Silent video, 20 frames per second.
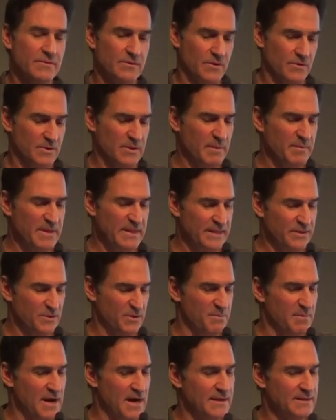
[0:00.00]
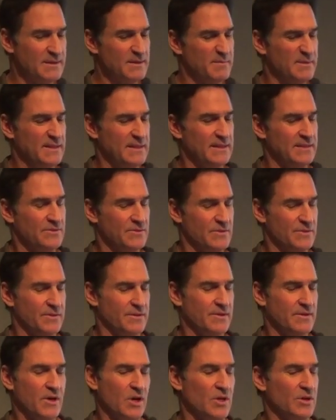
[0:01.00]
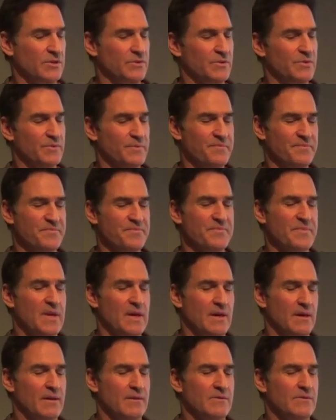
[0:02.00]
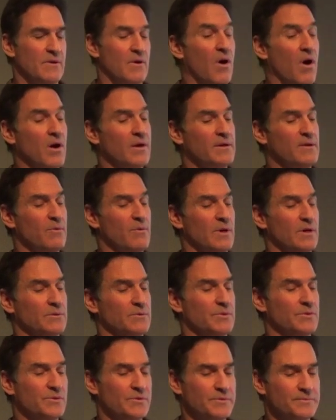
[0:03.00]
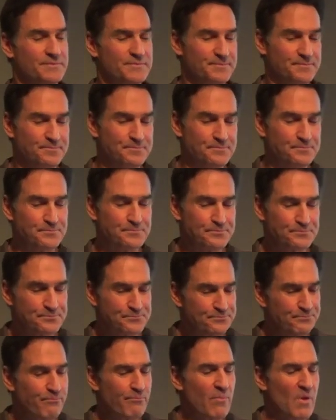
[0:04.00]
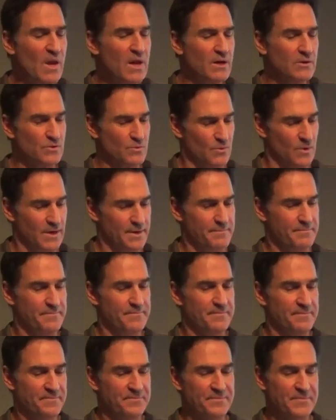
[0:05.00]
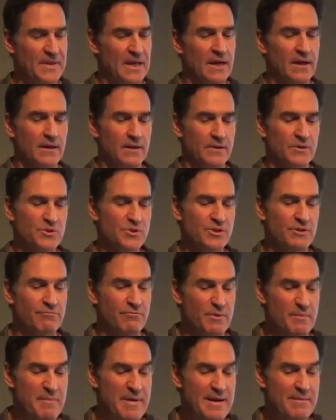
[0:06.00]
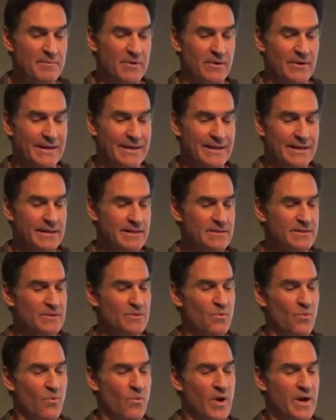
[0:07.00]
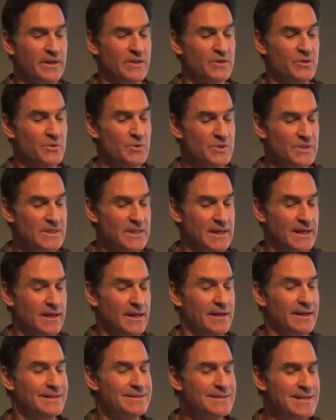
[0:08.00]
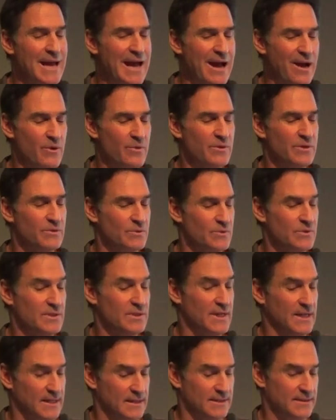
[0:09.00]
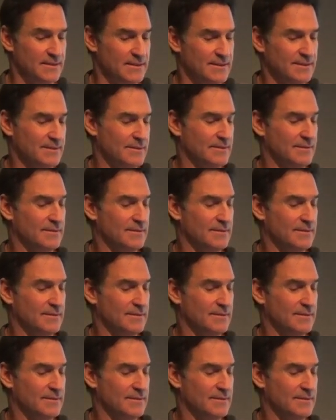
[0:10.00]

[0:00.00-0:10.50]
So some of these are mine, some of these are hers. So art quotes. Here's one. You should remember, it isn't what you see, it's how you see it.